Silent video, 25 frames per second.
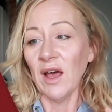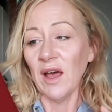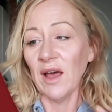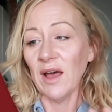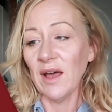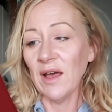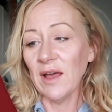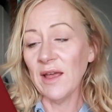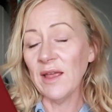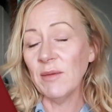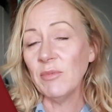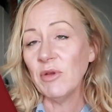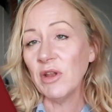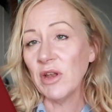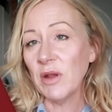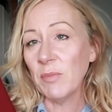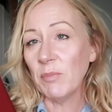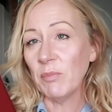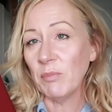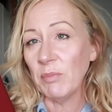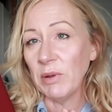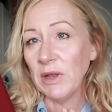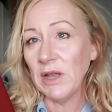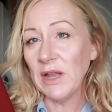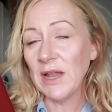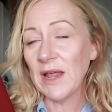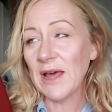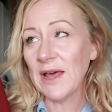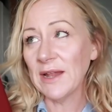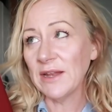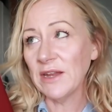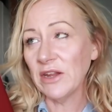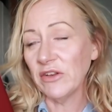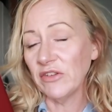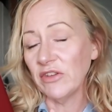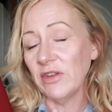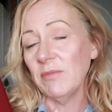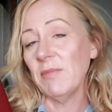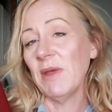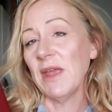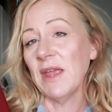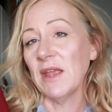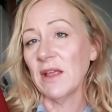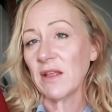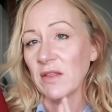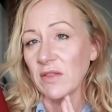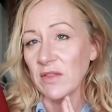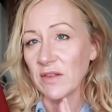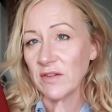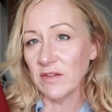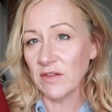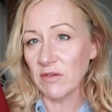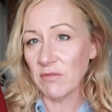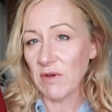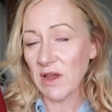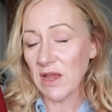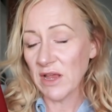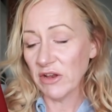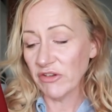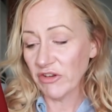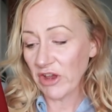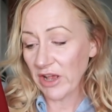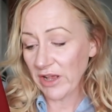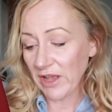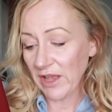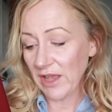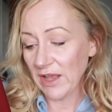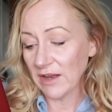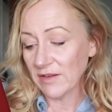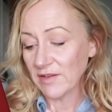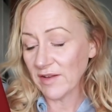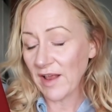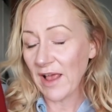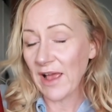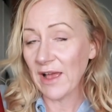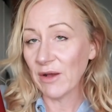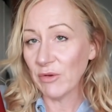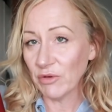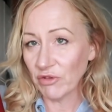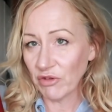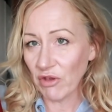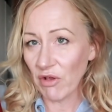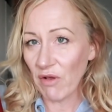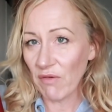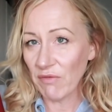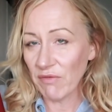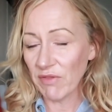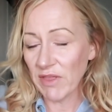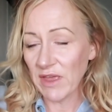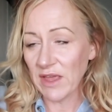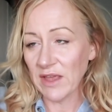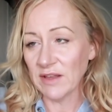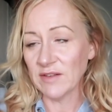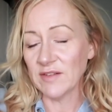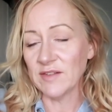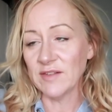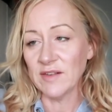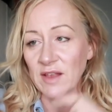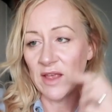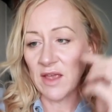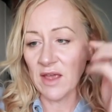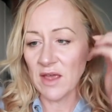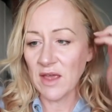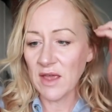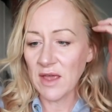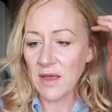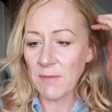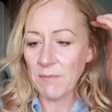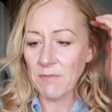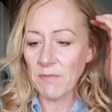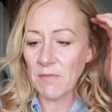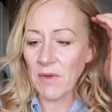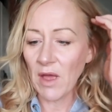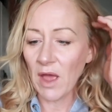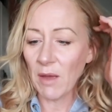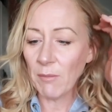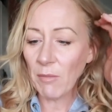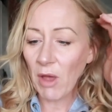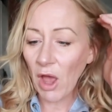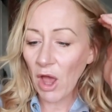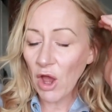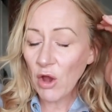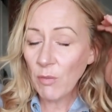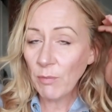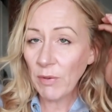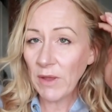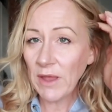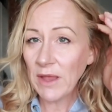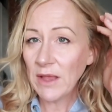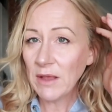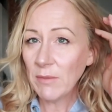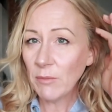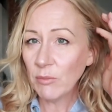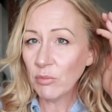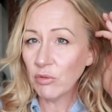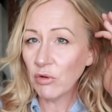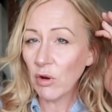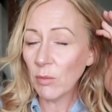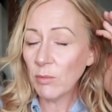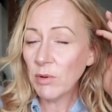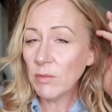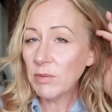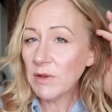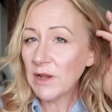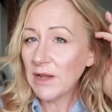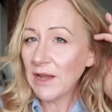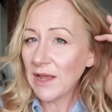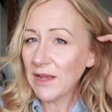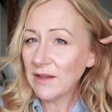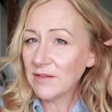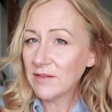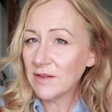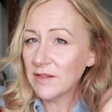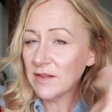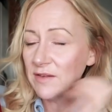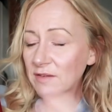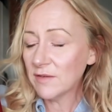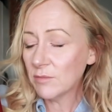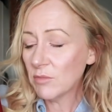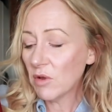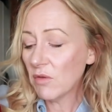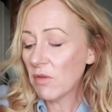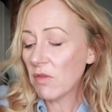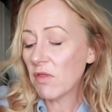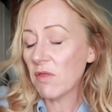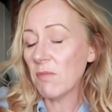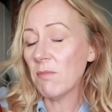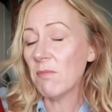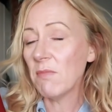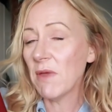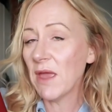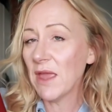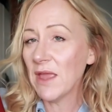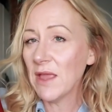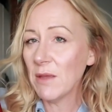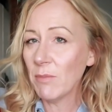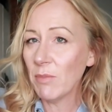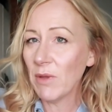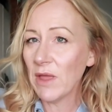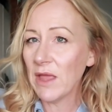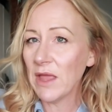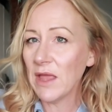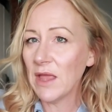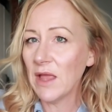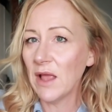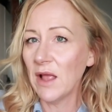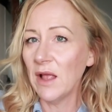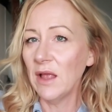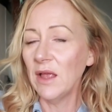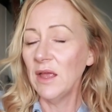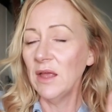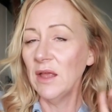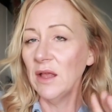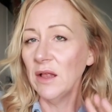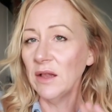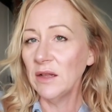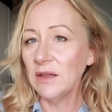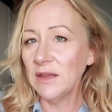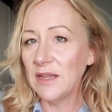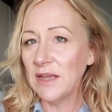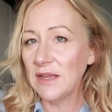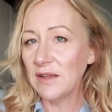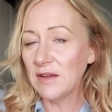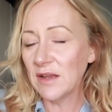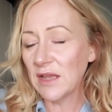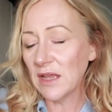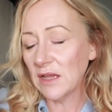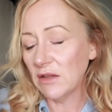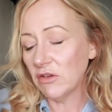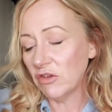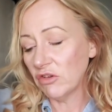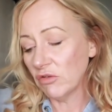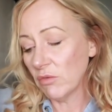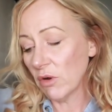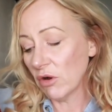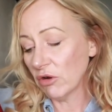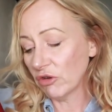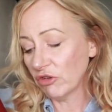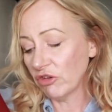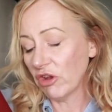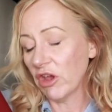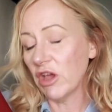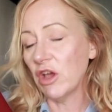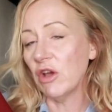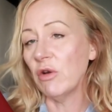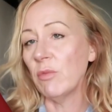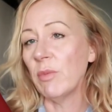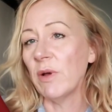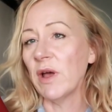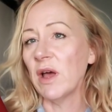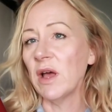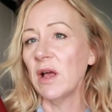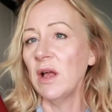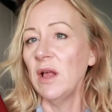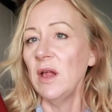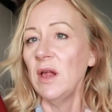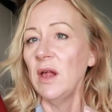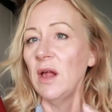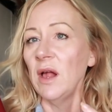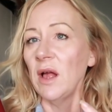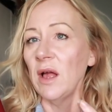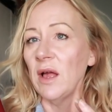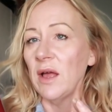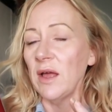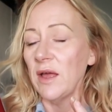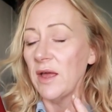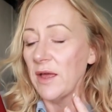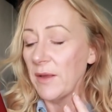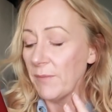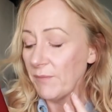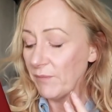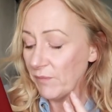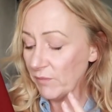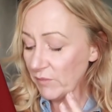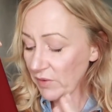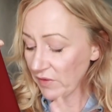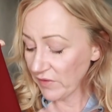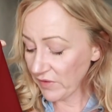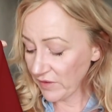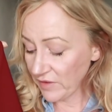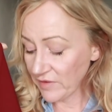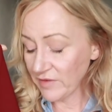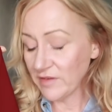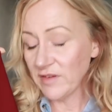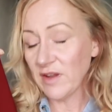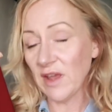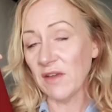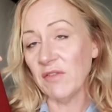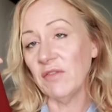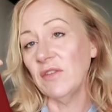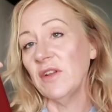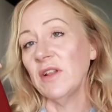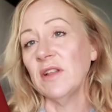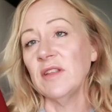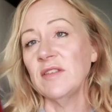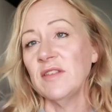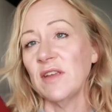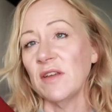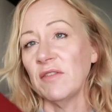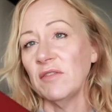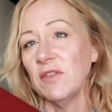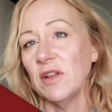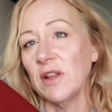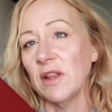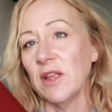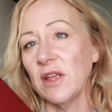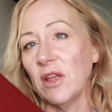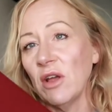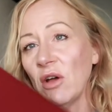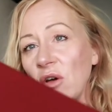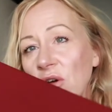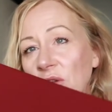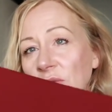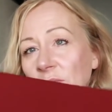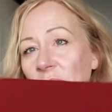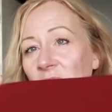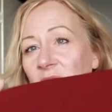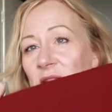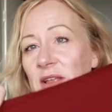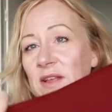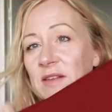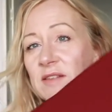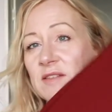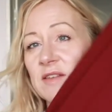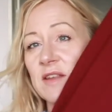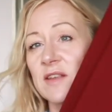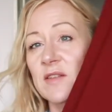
I'm going to plan to make the Suraya jacket out of this. I'm hoping probably later this month, maybe leading into October, but it's definitely on my list.